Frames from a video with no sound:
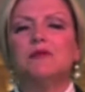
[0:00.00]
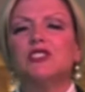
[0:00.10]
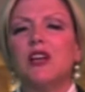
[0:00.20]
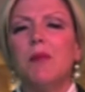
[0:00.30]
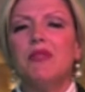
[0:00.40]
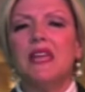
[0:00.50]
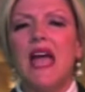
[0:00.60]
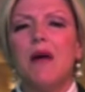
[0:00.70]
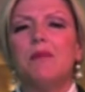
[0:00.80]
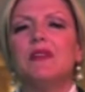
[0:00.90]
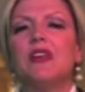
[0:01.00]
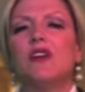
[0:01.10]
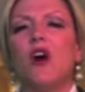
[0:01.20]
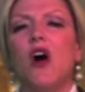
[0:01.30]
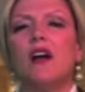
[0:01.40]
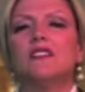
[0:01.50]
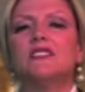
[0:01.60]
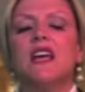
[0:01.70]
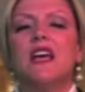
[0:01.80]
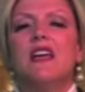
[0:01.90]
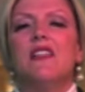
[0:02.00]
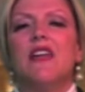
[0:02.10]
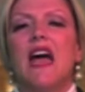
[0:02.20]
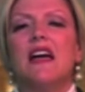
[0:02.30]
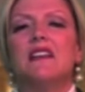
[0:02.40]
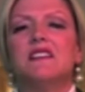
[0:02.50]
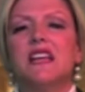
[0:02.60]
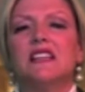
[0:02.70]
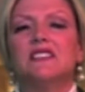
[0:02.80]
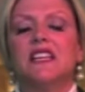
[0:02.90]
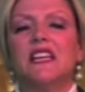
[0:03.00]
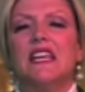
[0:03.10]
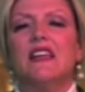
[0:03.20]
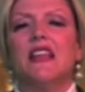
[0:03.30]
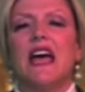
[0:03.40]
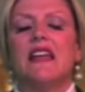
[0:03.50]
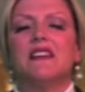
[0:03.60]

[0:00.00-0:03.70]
something happened that caused that destiny and that